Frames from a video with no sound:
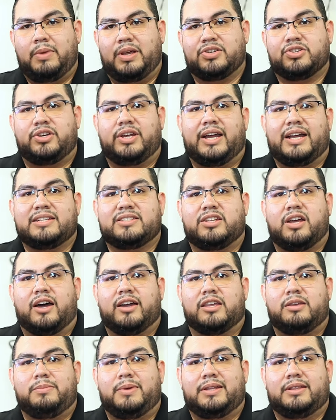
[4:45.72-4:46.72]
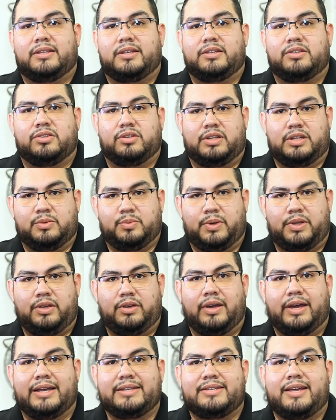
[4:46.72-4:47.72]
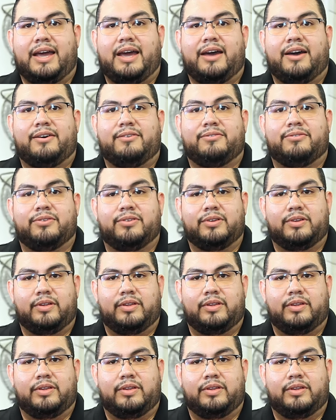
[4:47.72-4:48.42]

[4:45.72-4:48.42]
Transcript: Make sure you guys document this so this way you guys have